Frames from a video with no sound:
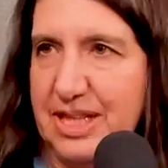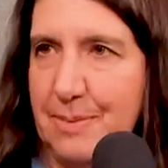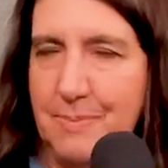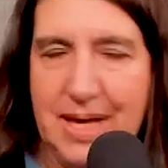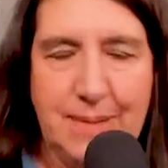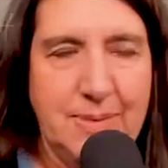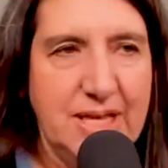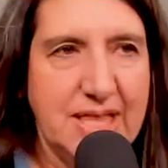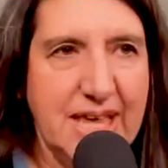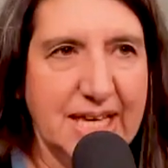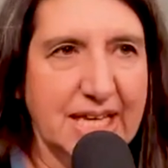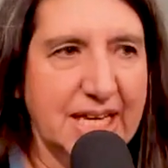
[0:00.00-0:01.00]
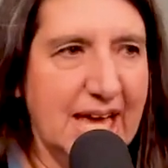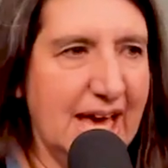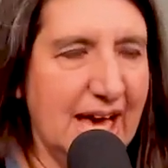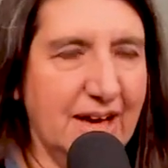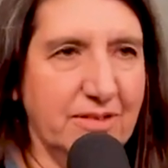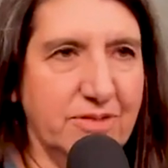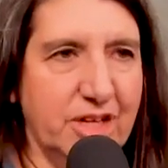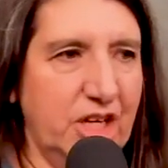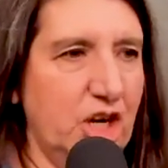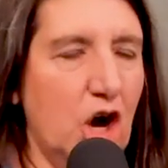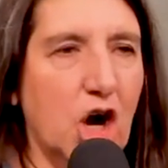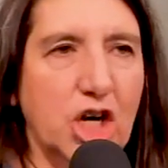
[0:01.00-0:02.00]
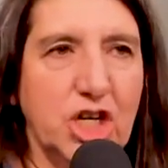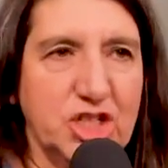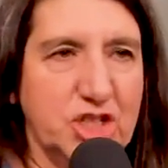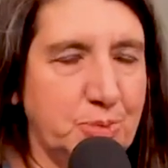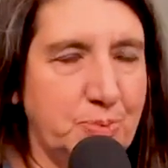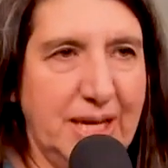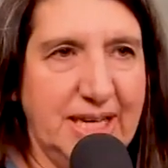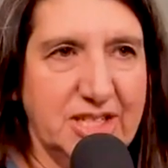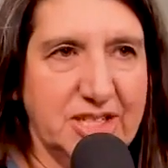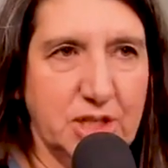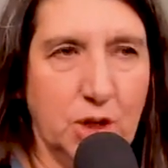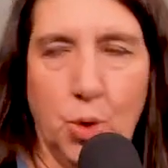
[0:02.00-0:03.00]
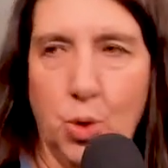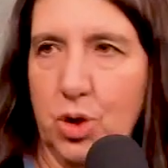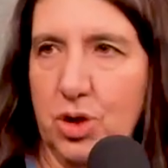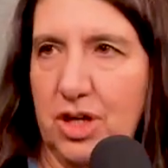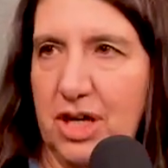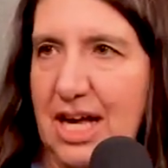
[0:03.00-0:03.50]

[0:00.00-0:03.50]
that maybe they can have an art space or